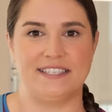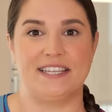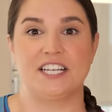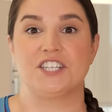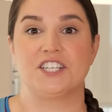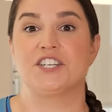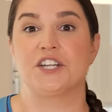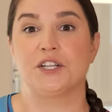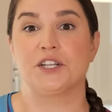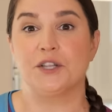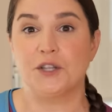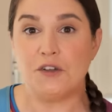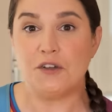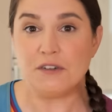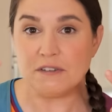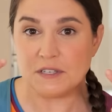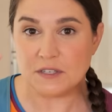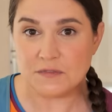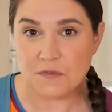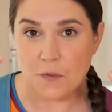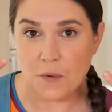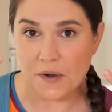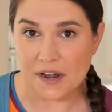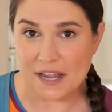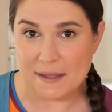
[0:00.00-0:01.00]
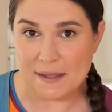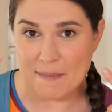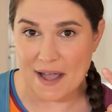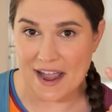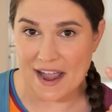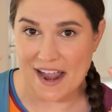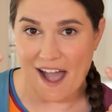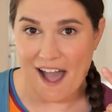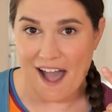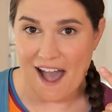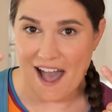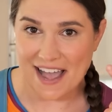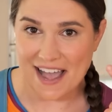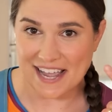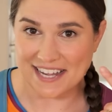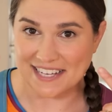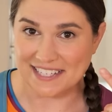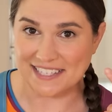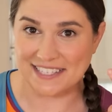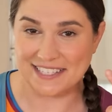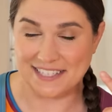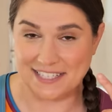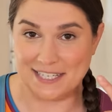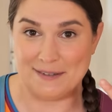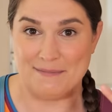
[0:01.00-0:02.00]
that she looks for in my
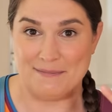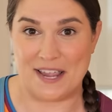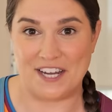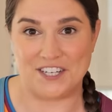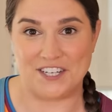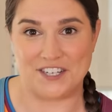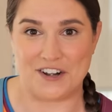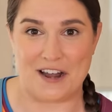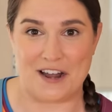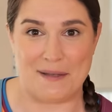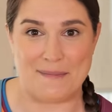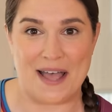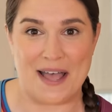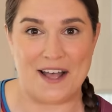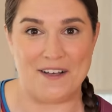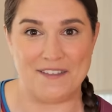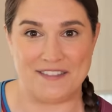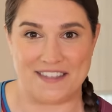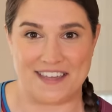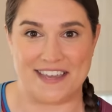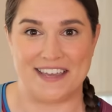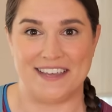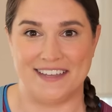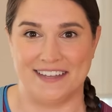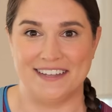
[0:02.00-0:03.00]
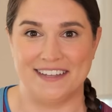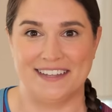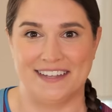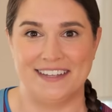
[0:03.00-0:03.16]
eyes to make sure I'm healthy.